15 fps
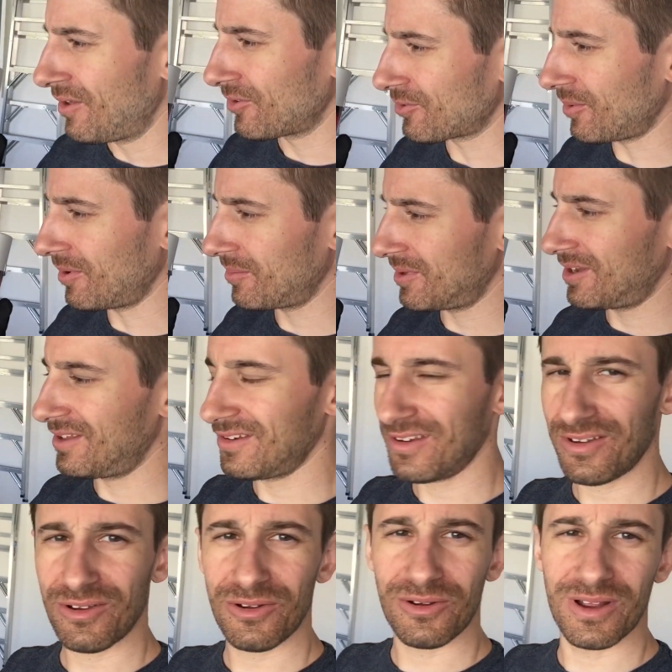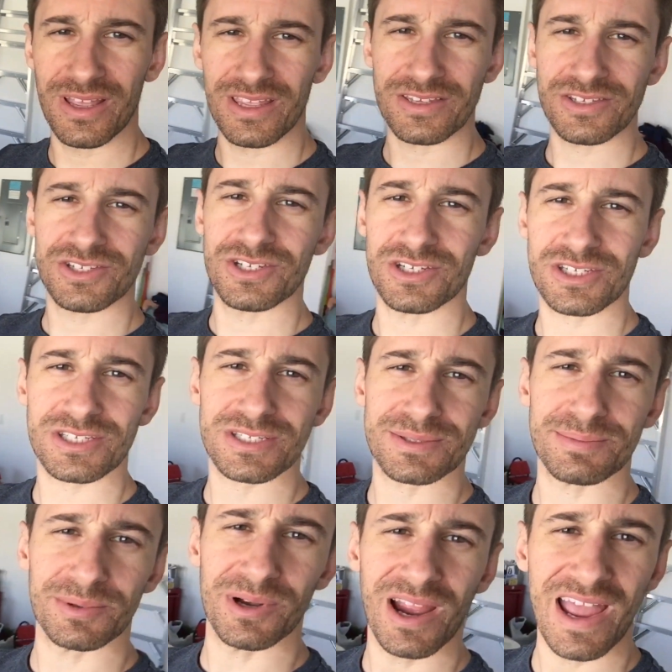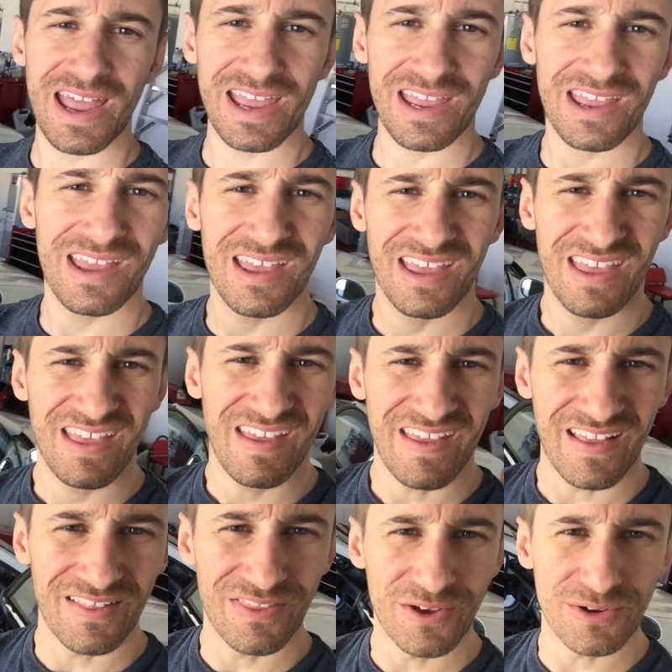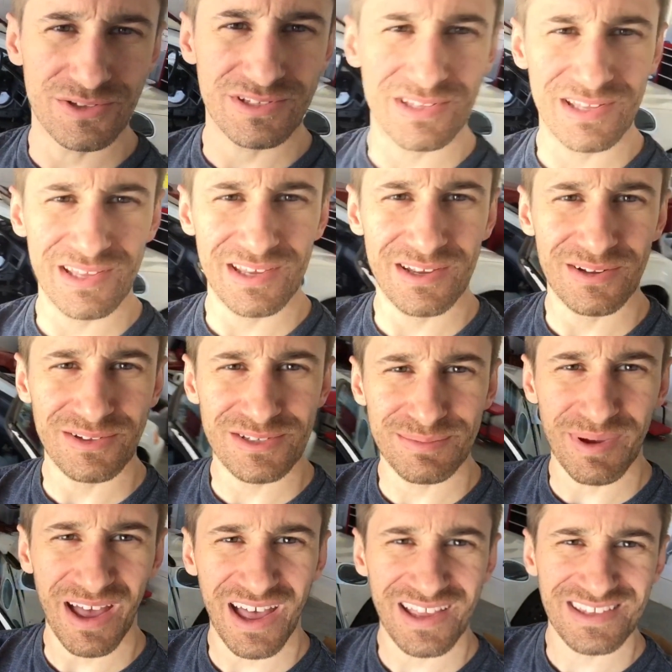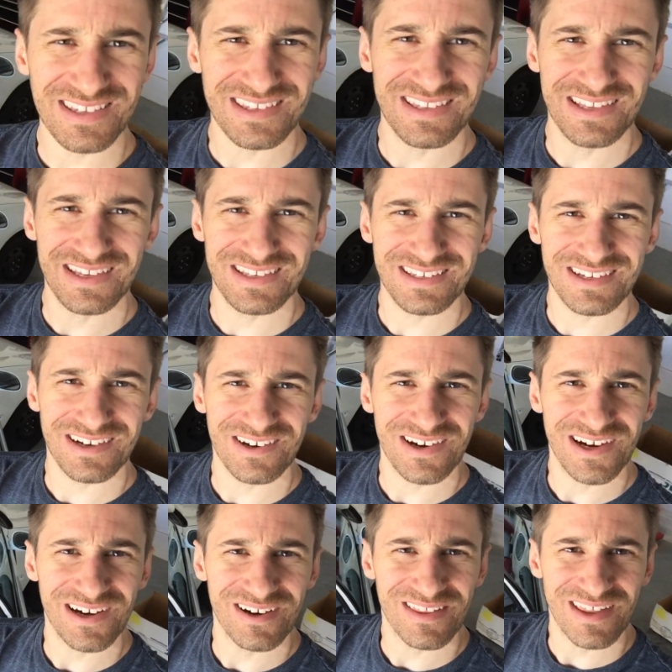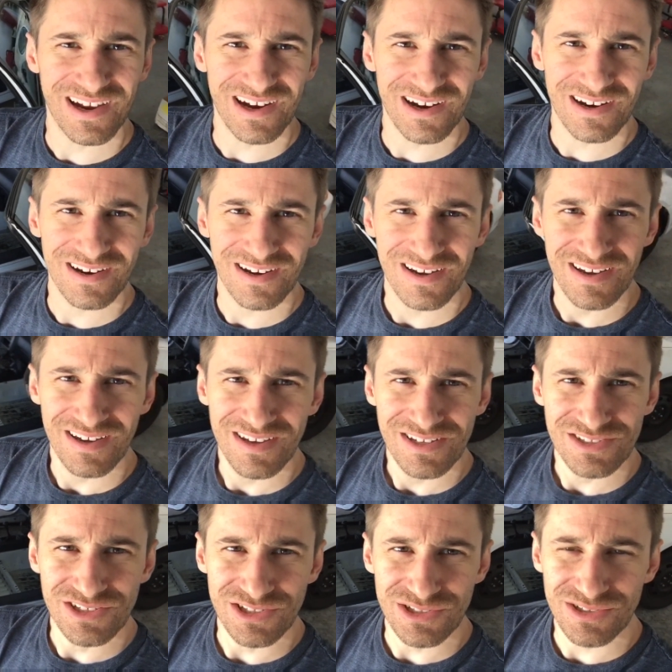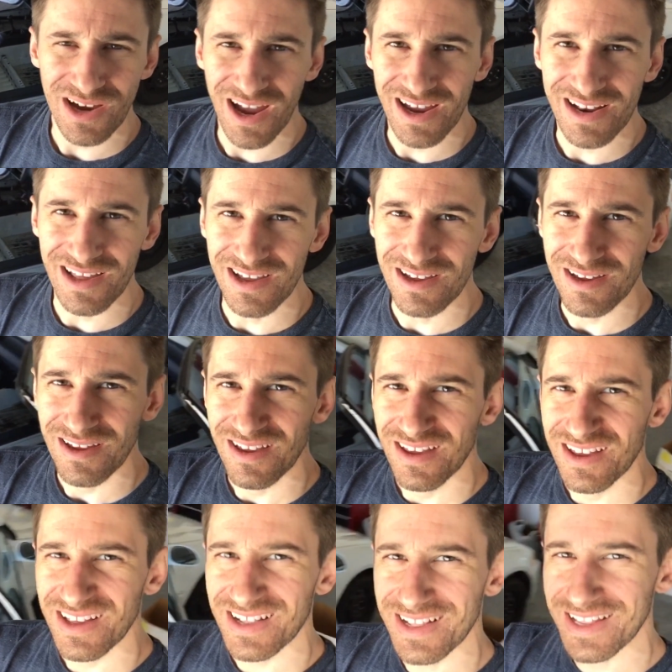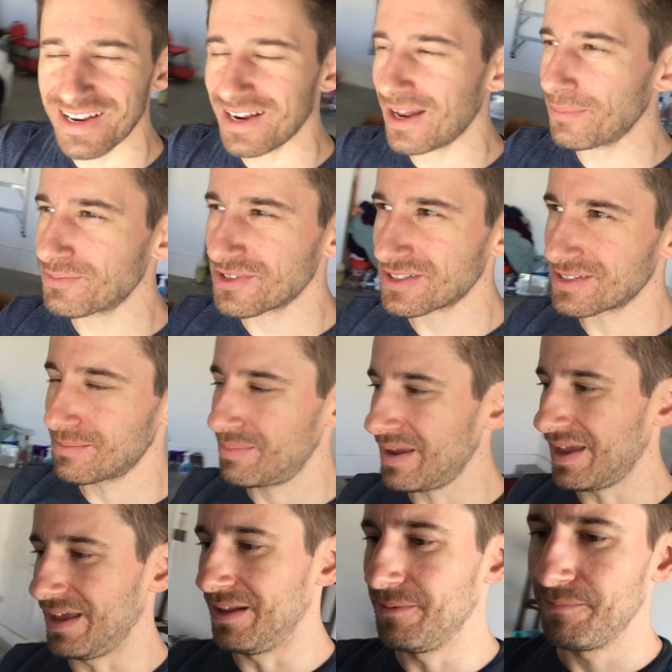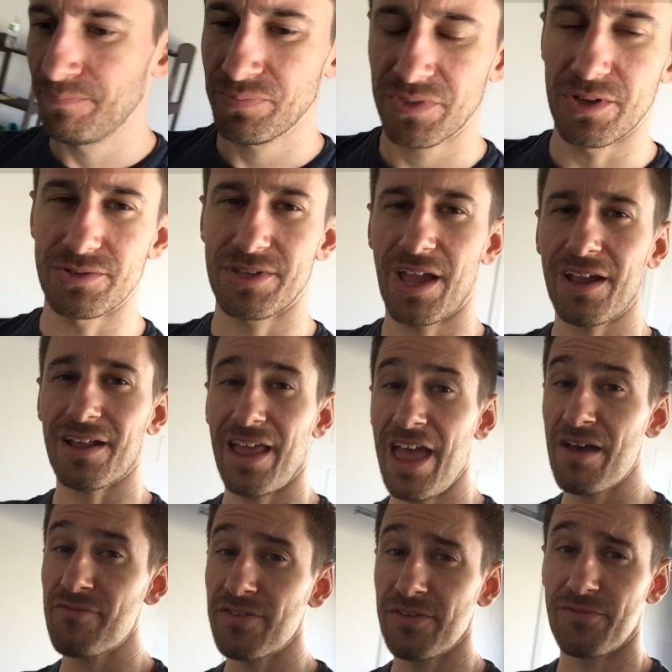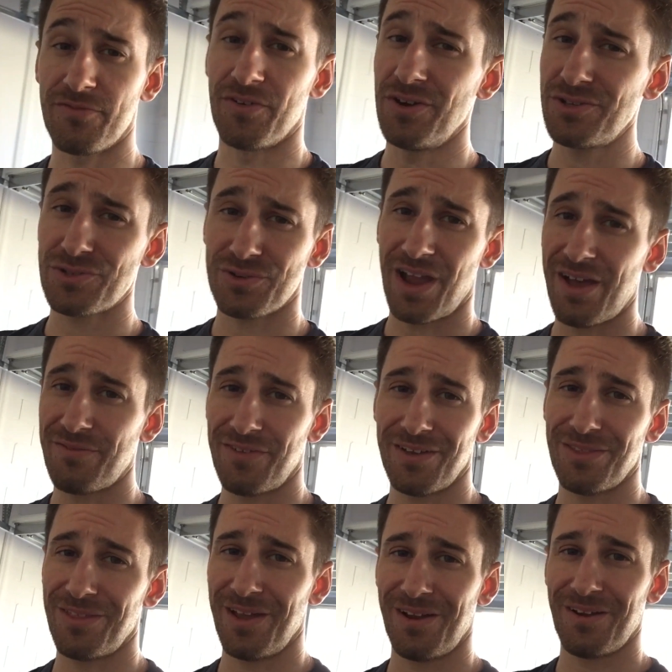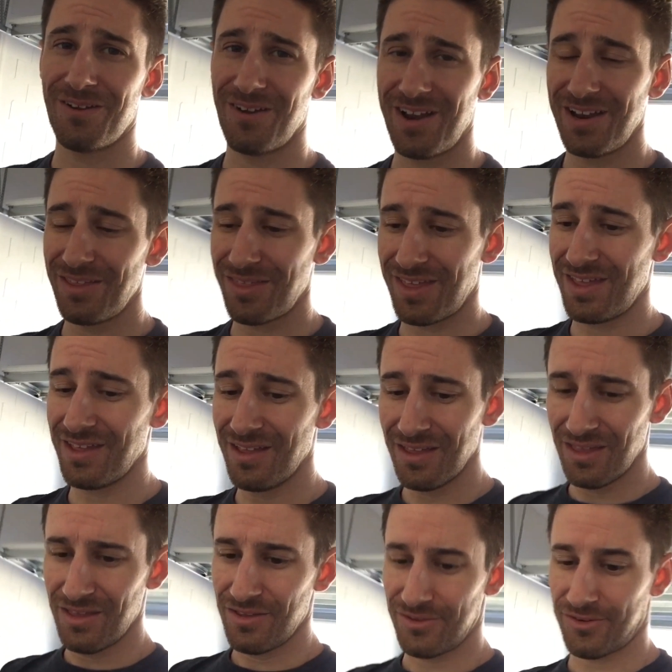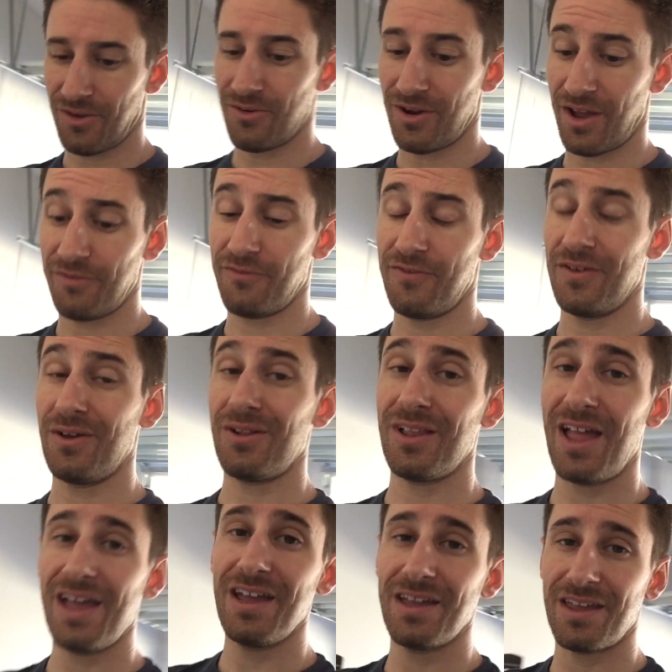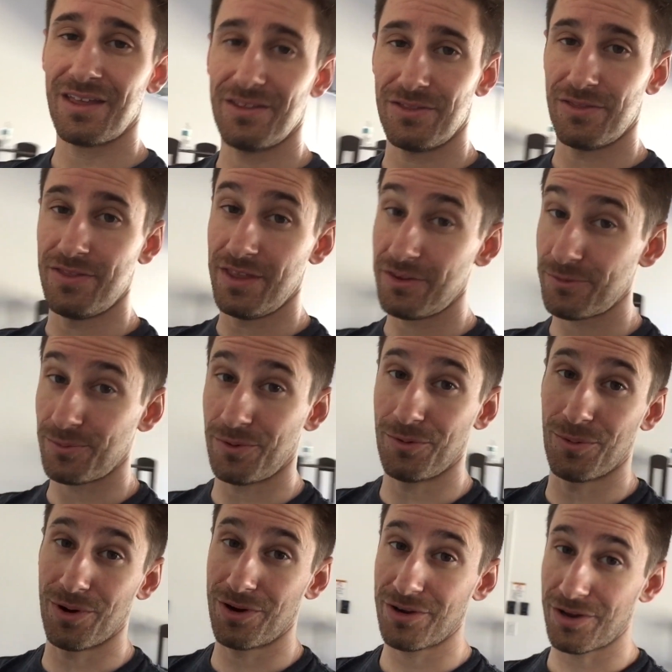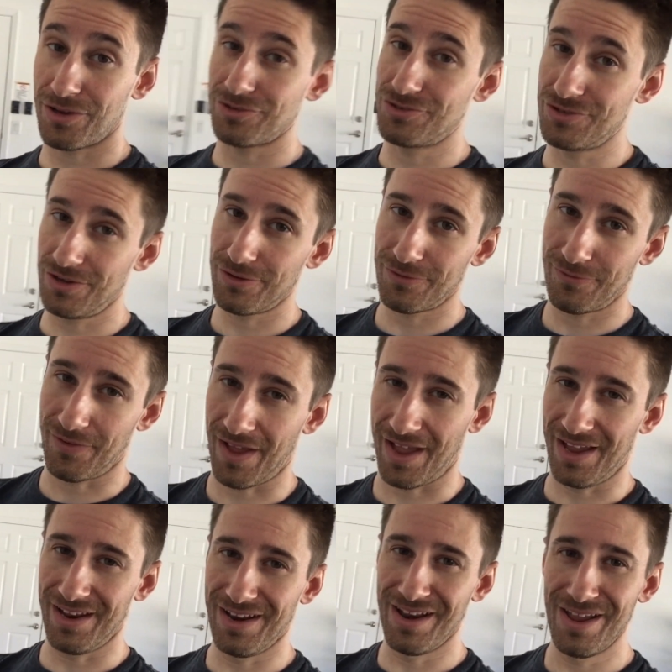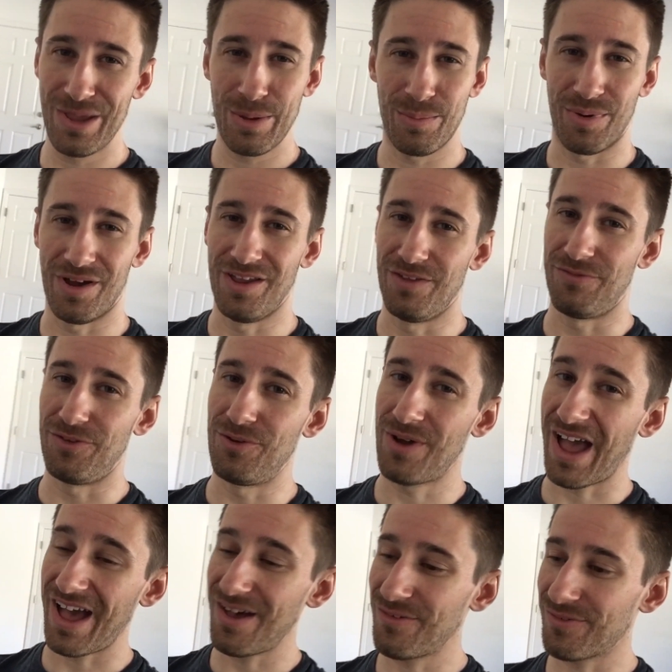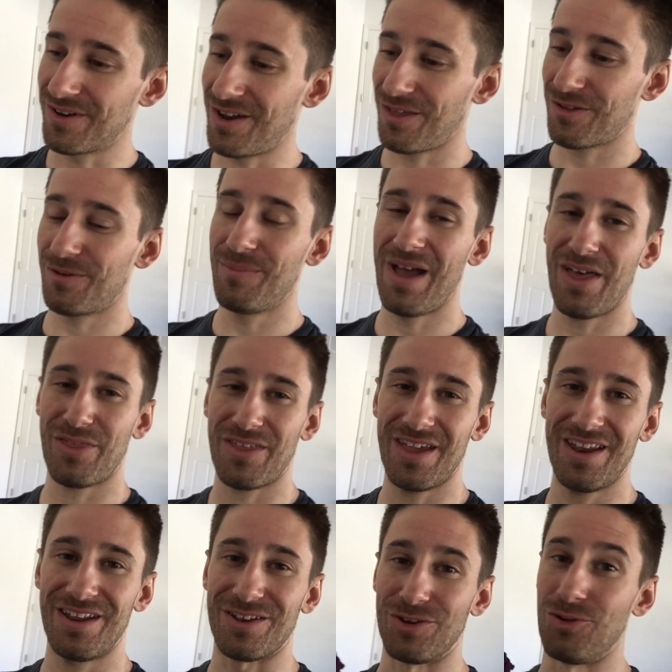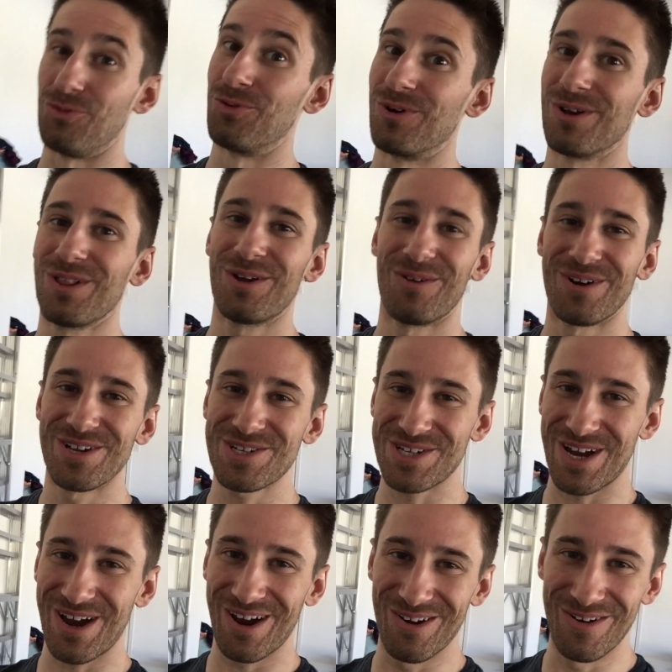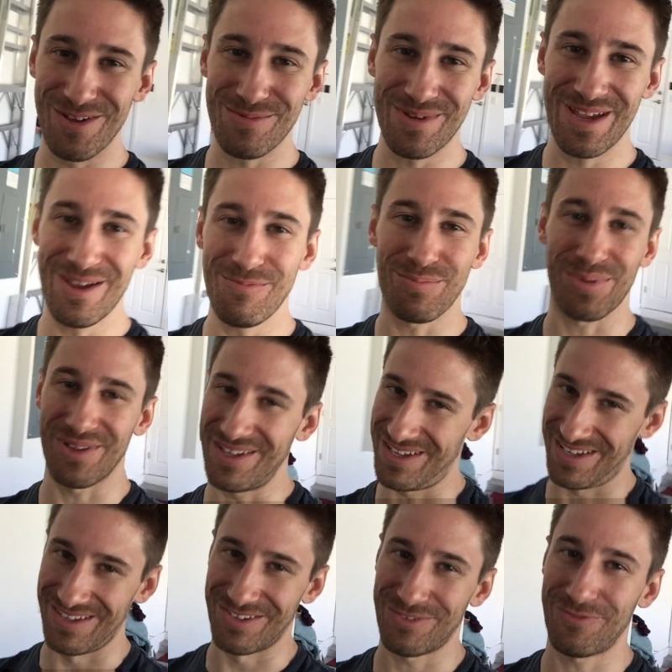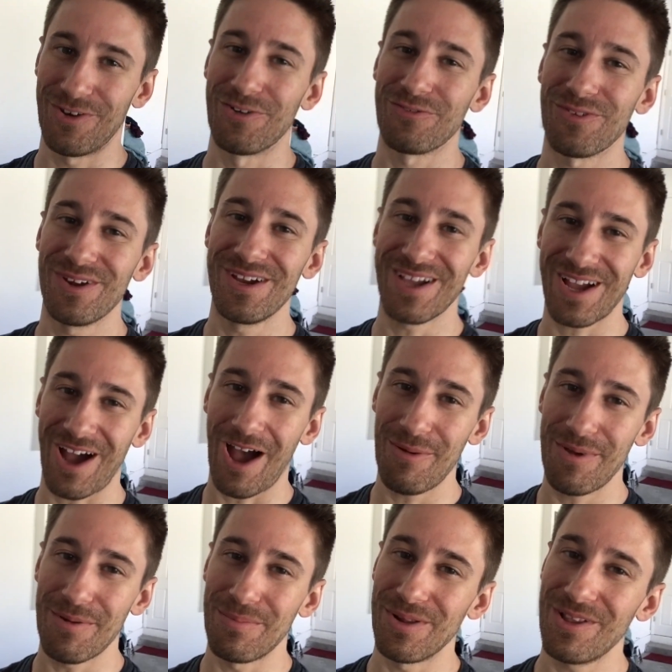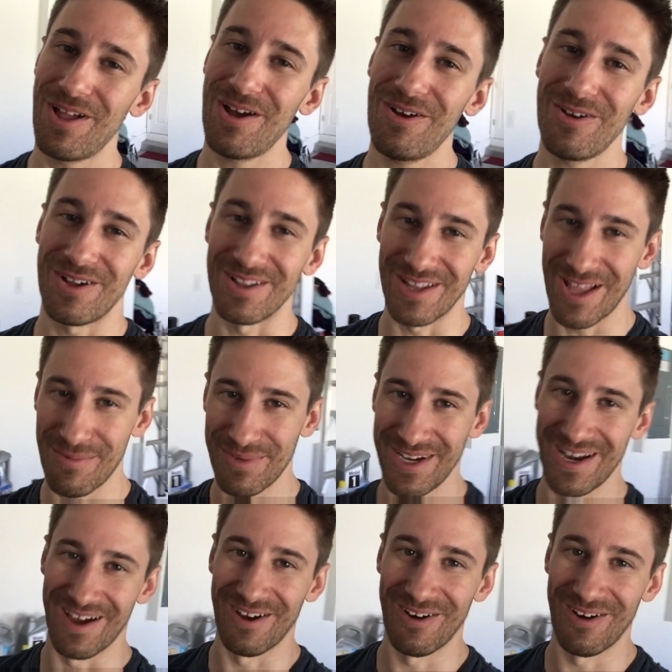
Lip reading: So what I'm gonna do is just spray in those little spots in the interior there. Just try to clean it up just a bit. There's not heavy foot traffic there or anything, so I feel like this will work just fine. But if you have another method and you really want to share it with me, please feel free to comment below and let me know.